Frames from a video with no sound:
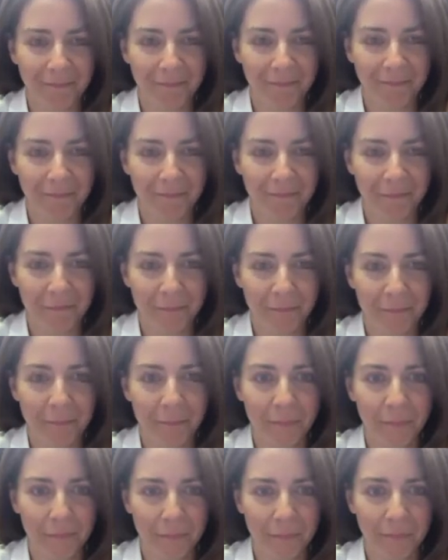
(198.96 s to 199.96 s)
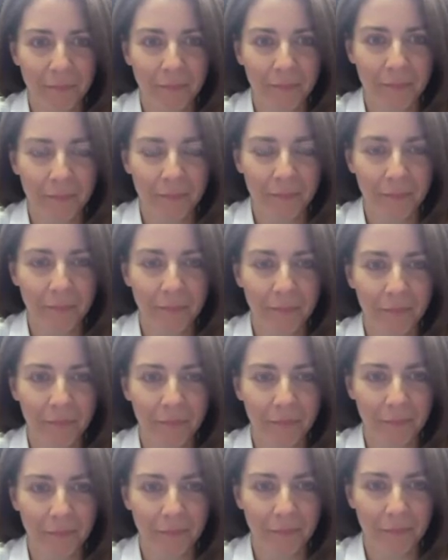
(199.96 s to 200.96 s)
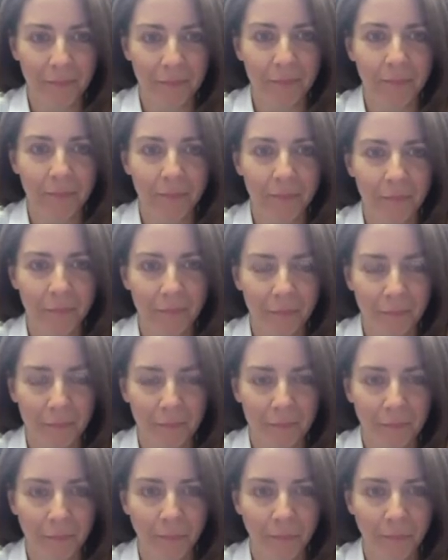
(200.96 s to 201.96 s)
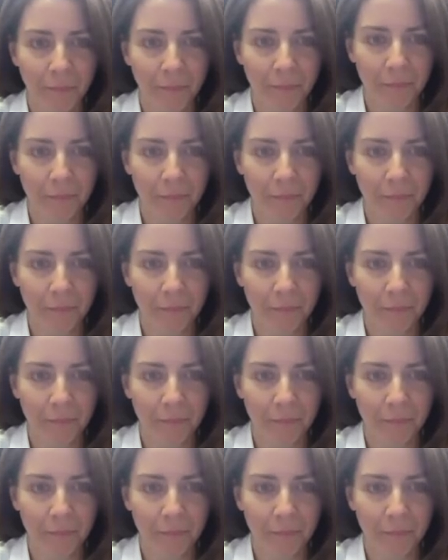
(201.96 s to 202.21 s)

[no speech]